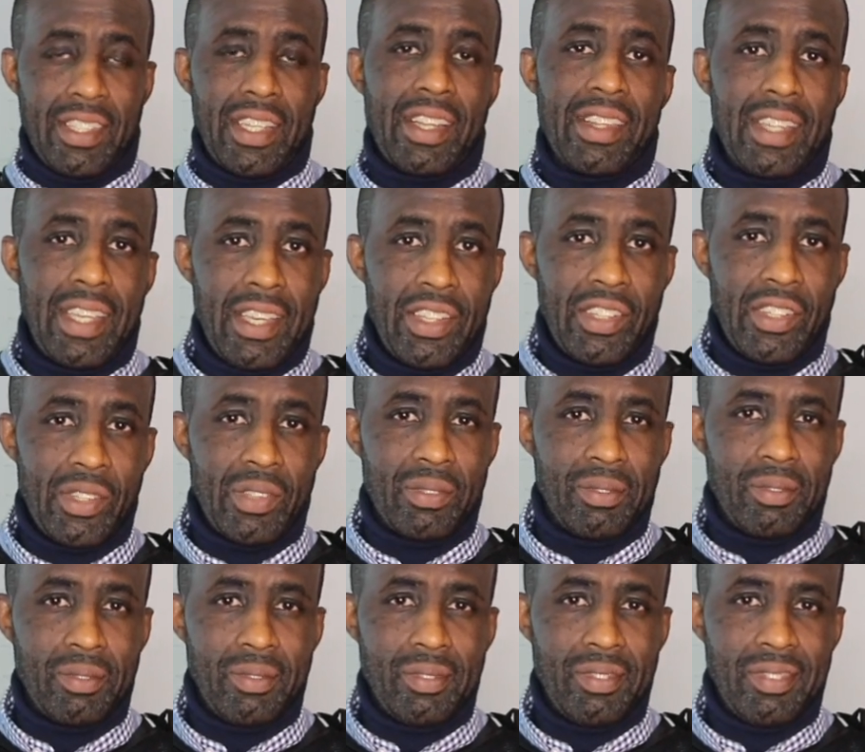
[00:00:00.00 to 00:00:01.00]
gonna thank you.
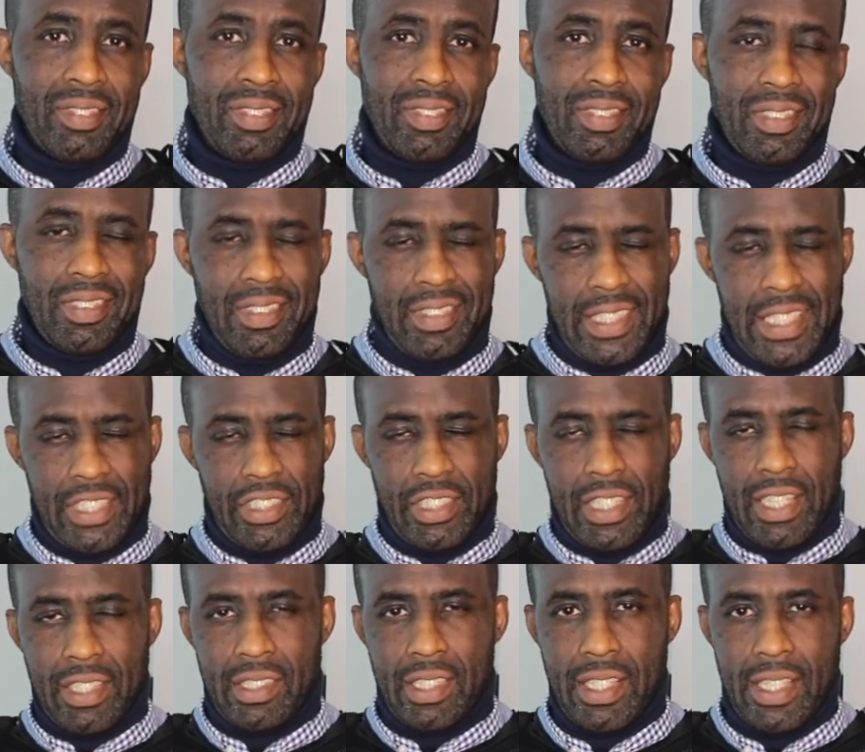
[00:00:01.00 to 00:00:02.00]
Catch you
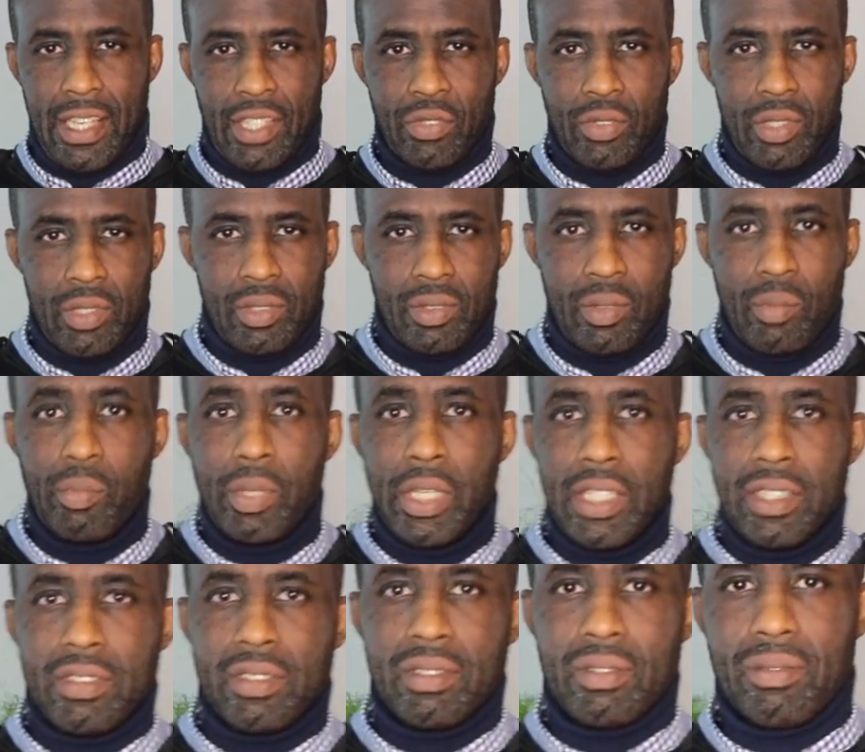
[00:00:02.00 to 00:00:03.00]
guys in the next one.
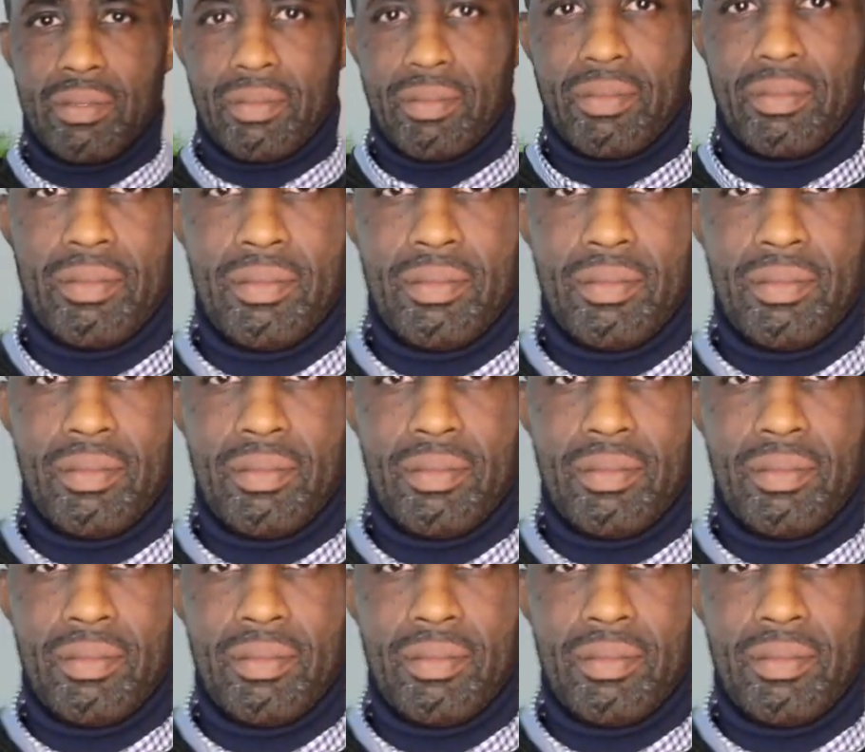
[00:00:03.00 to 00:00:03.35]
Peace.